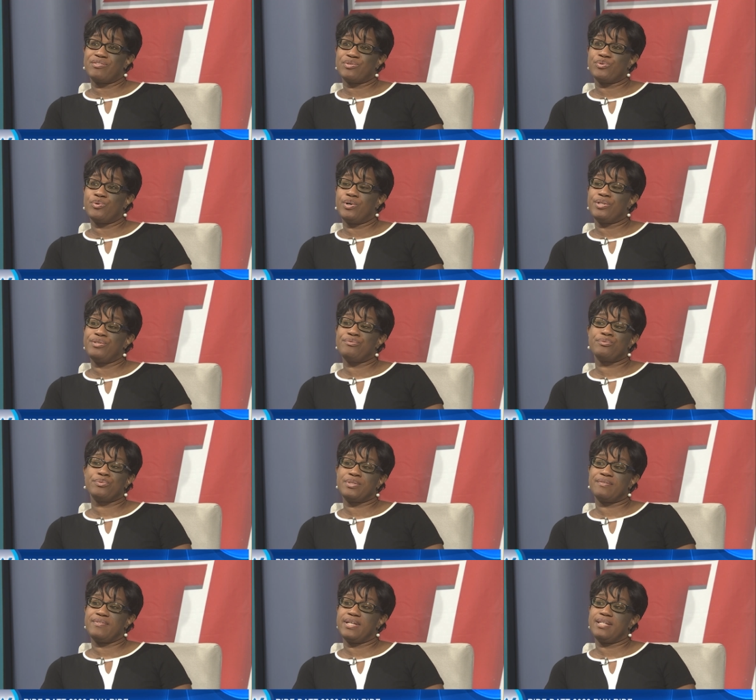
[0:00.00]
have to go on the
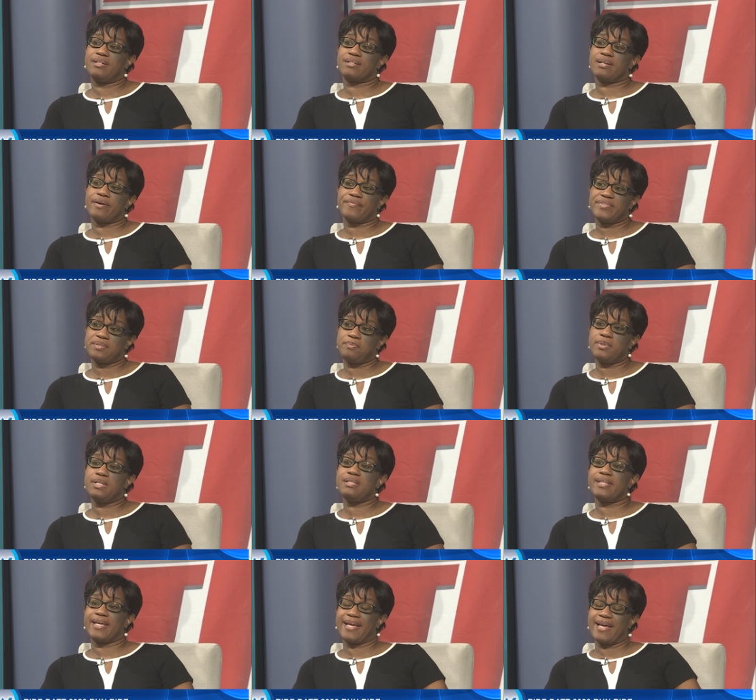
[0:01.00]
route if they're not
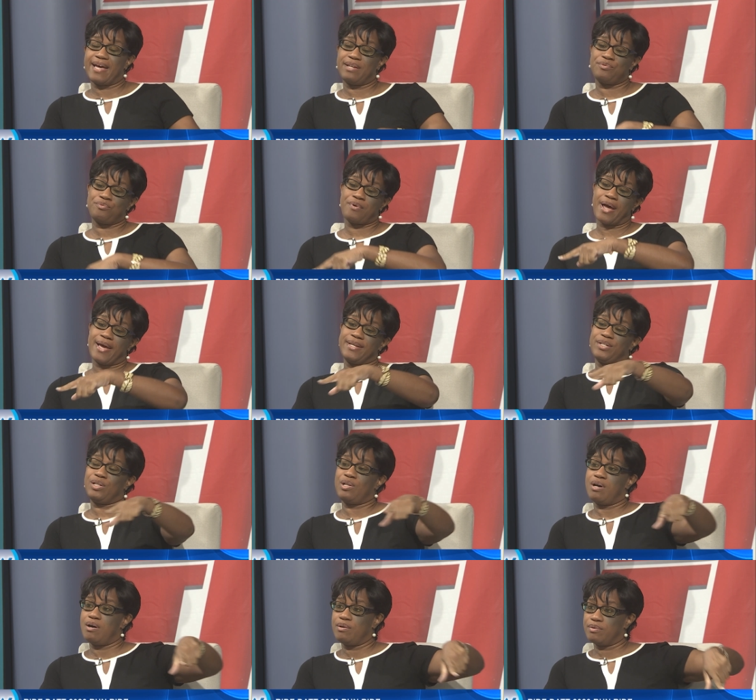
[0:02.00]
comfortable. They can ride
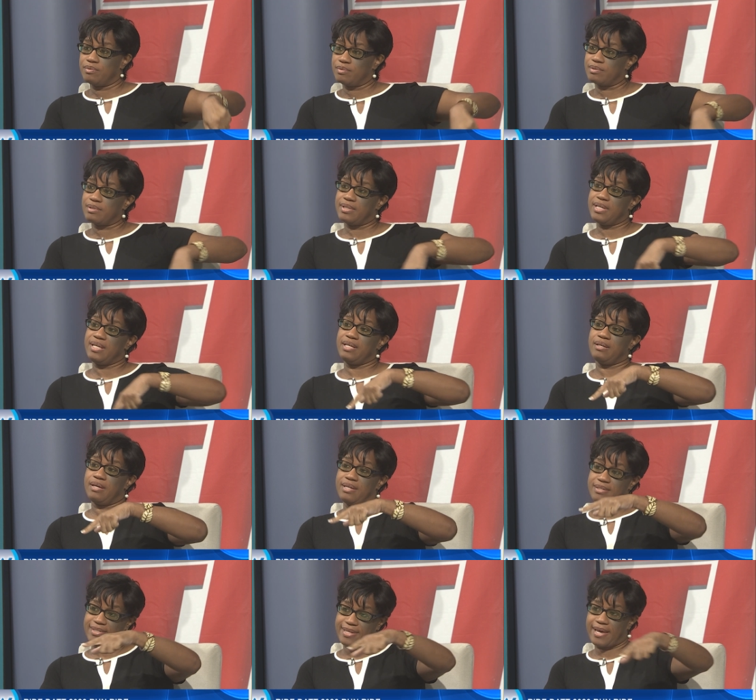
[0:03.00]
along the
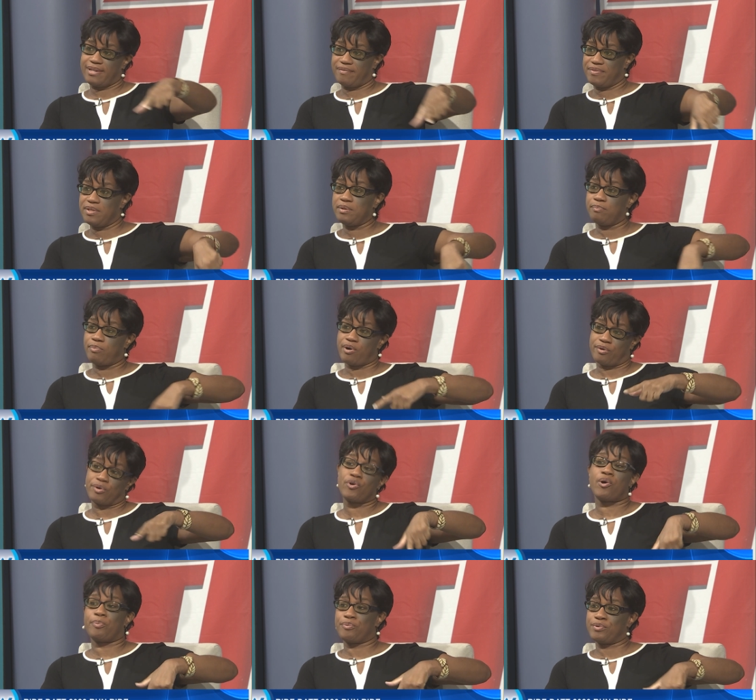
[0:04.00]
inside yeah. of the
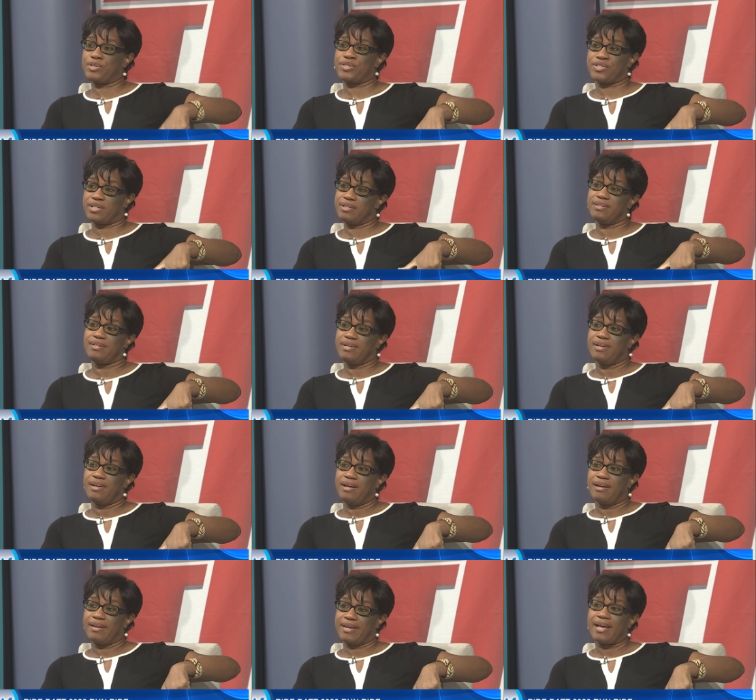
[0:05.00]
borough corporation
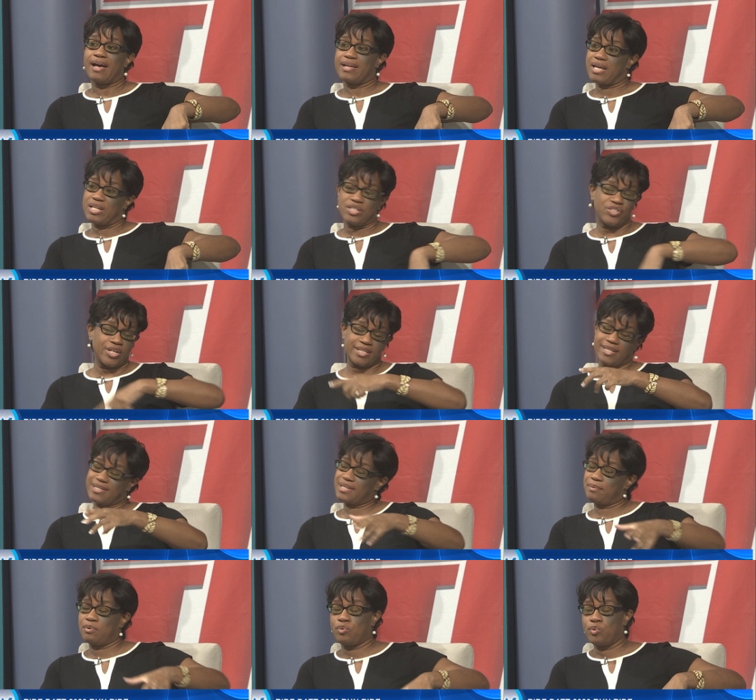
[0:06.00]
just
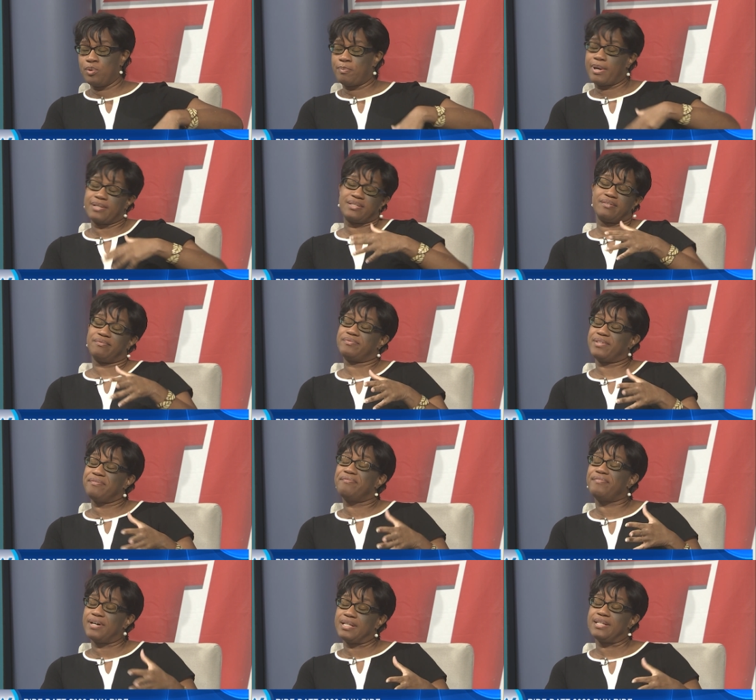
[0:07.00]
as a whole part of the
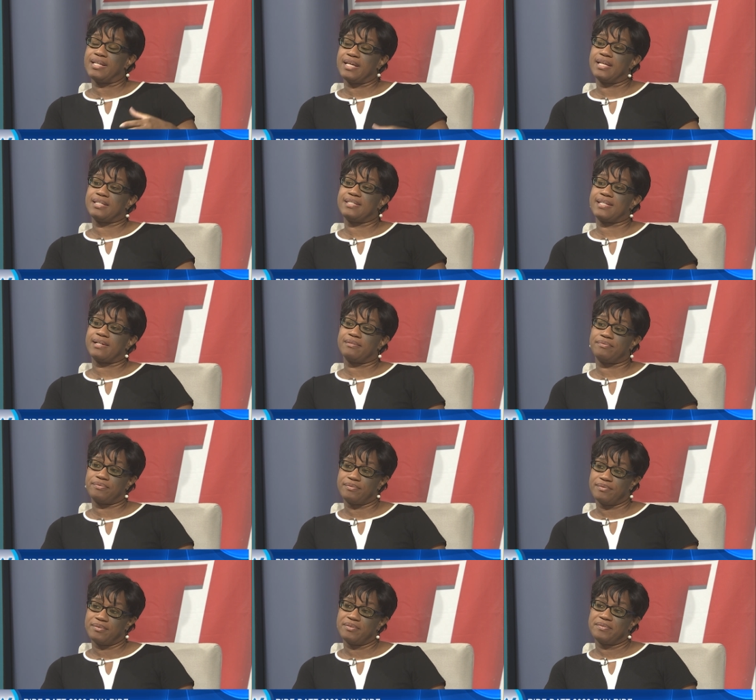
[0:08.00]
fun day
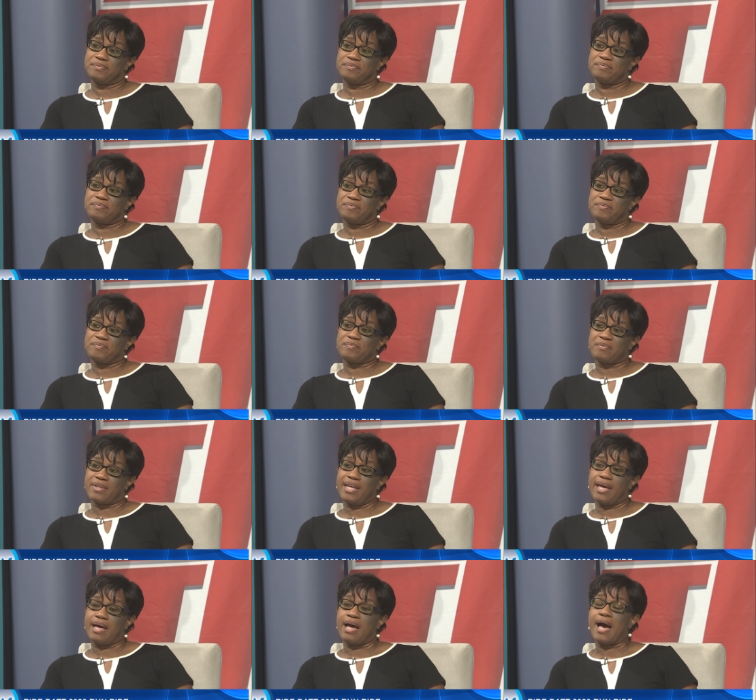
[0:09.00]
itself.
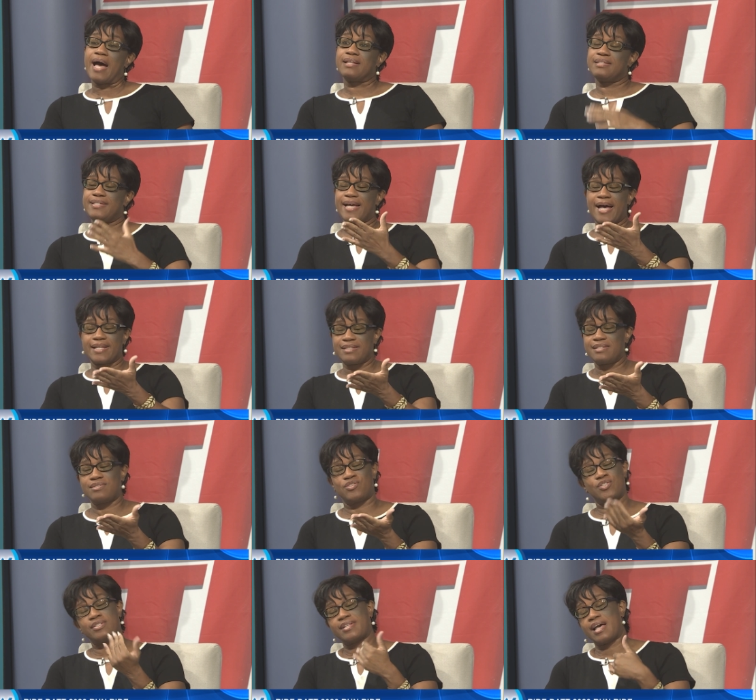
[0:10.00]
Yeah. yeah. And that
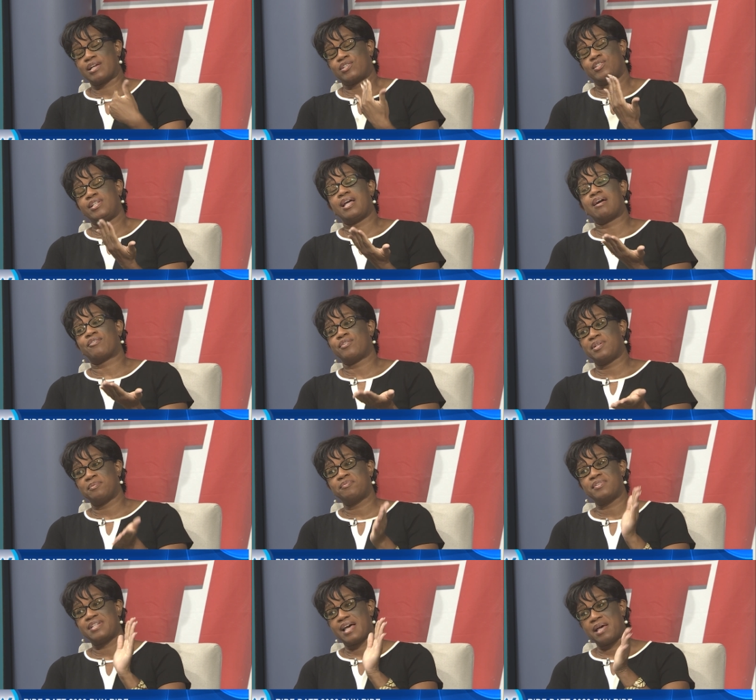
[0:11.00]
is just actually
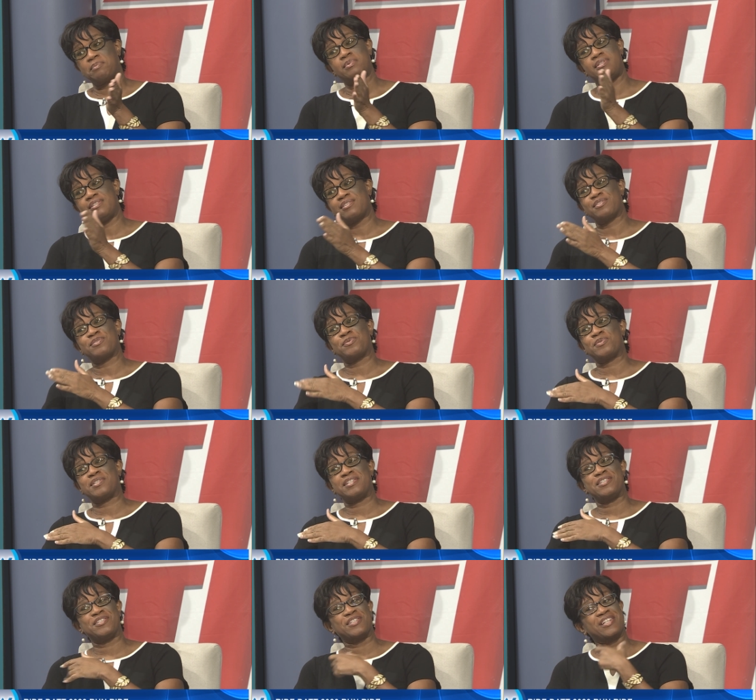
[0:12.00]
acronym for Diabetes Association.
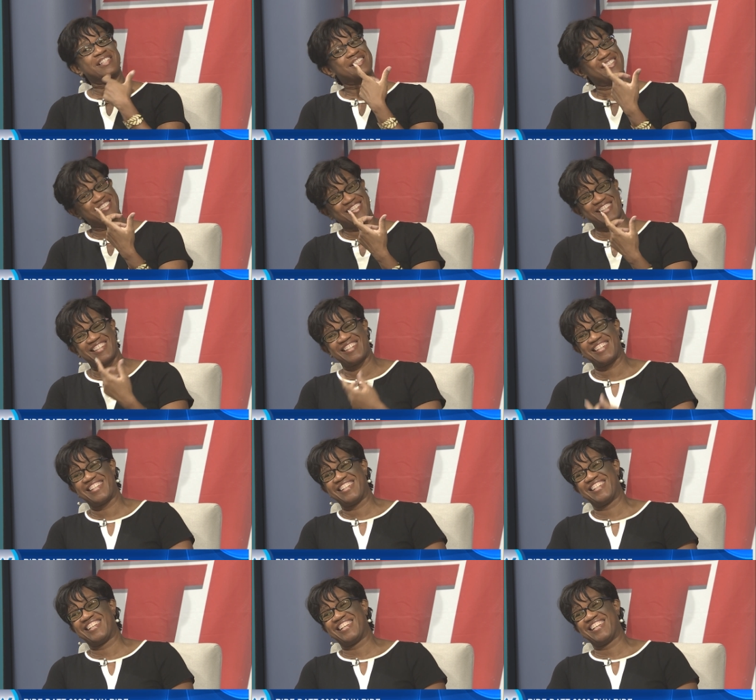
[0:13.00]
Association of Trinidad and